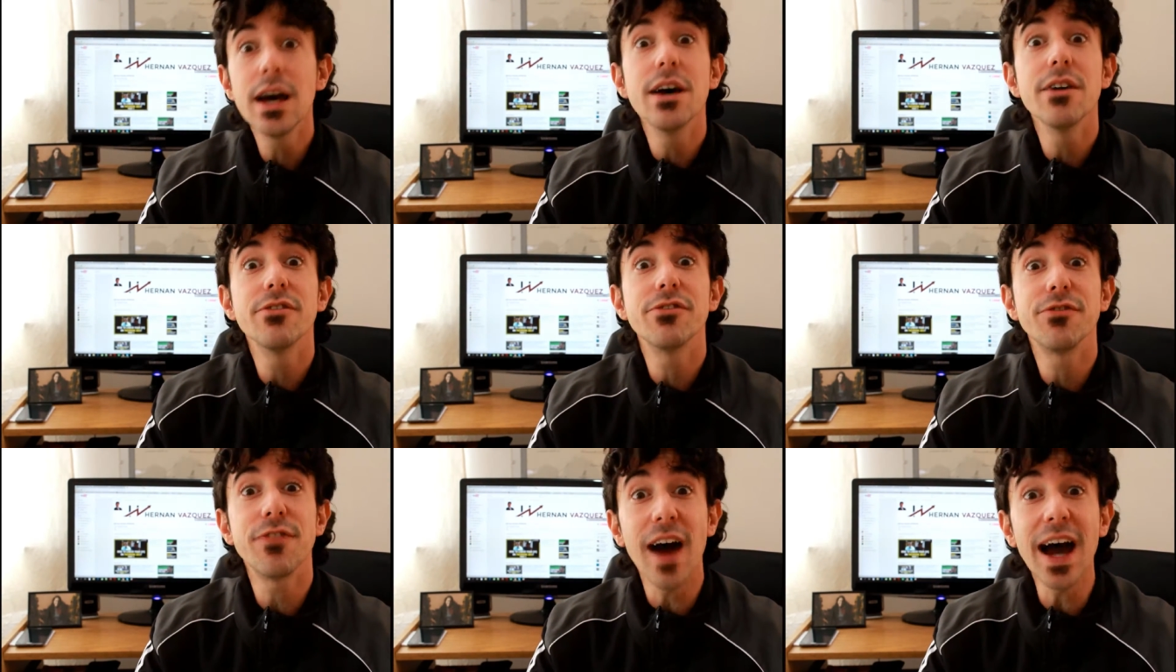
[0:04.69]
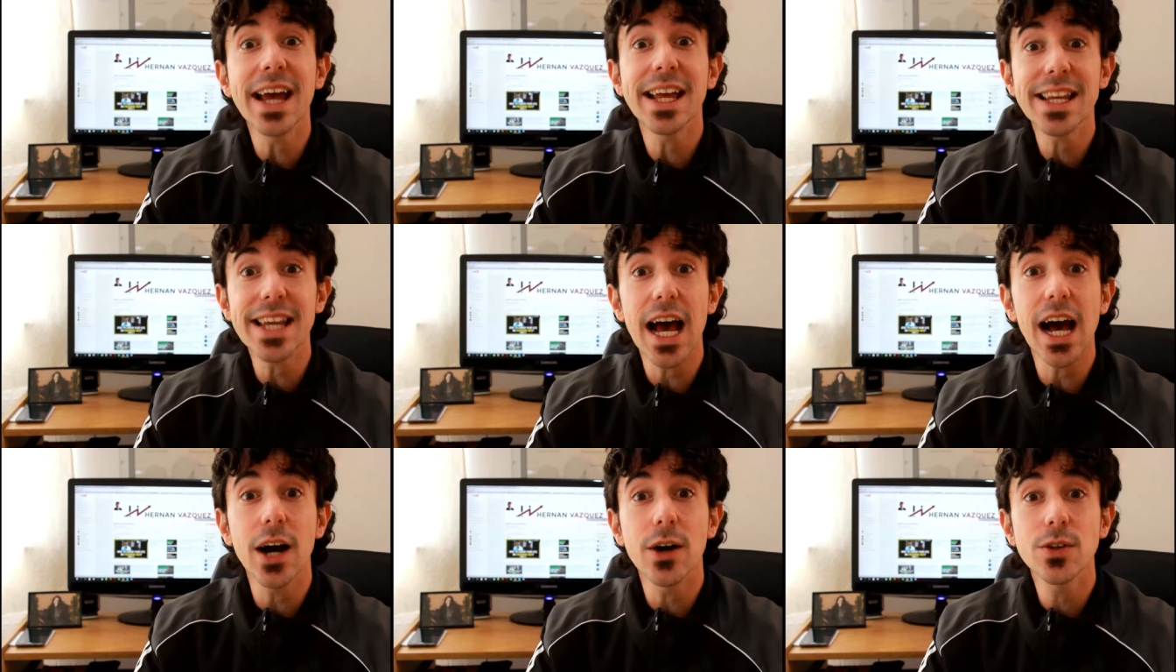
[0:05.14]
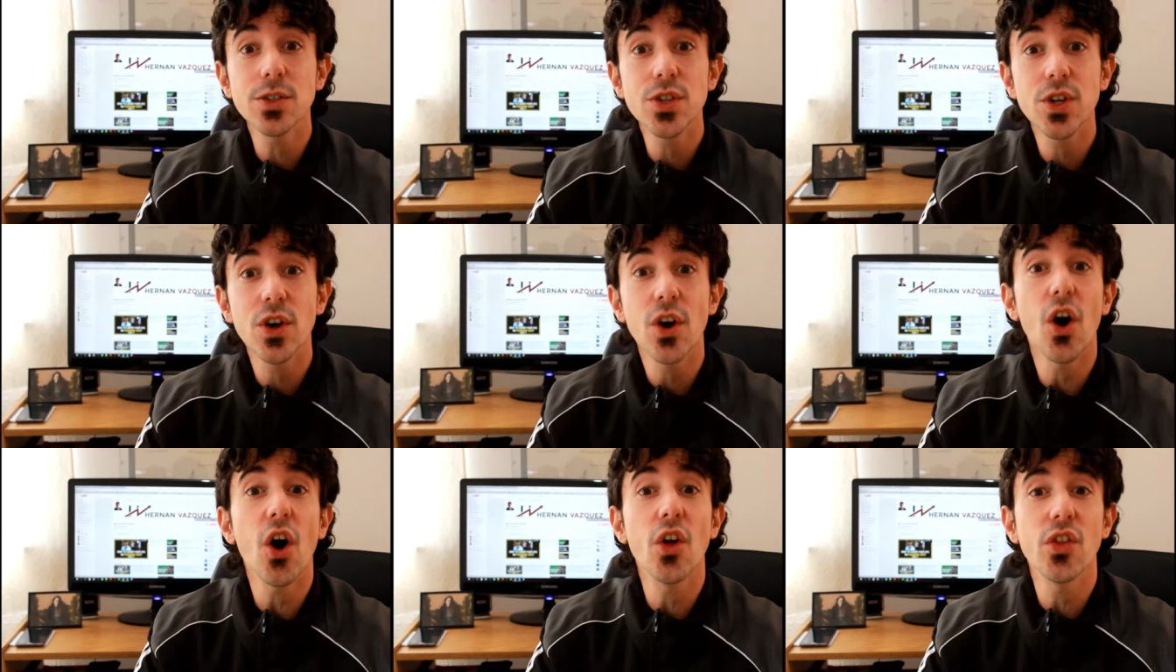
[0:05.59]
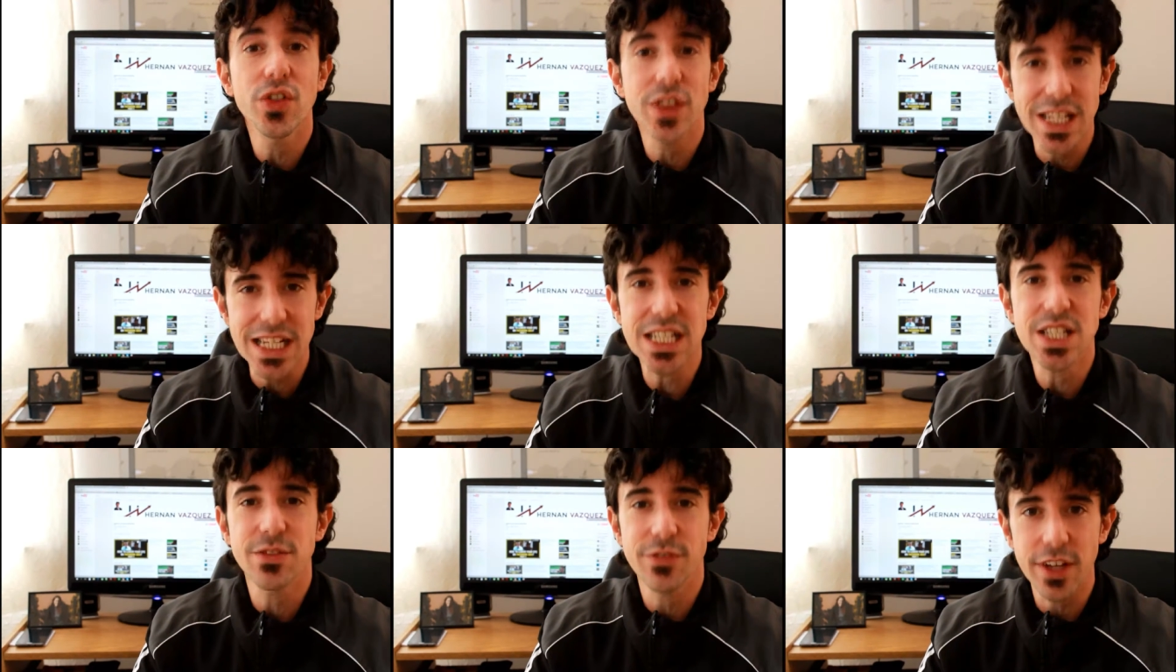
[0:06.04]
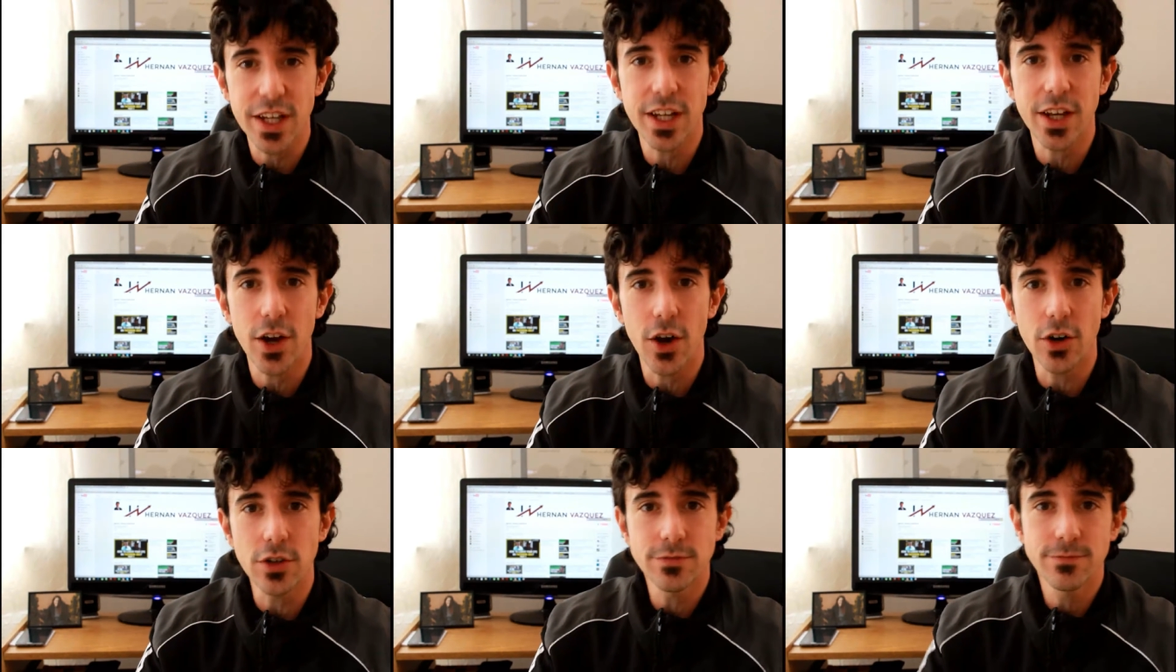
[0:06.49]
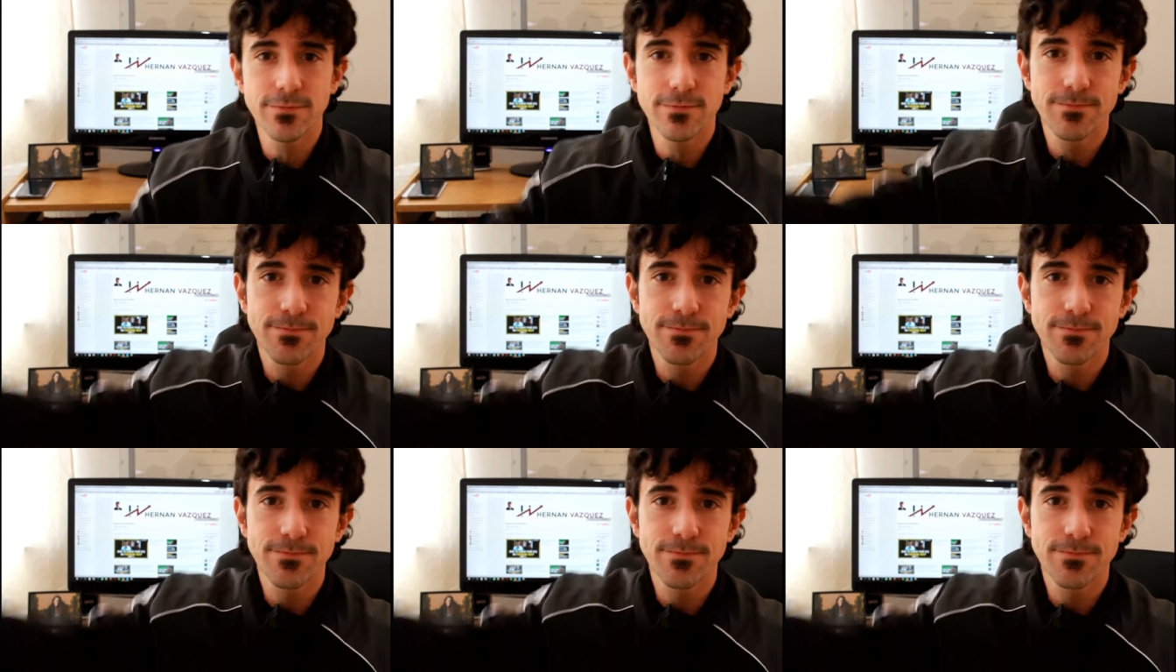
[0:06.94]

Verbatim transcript: Find out on this video.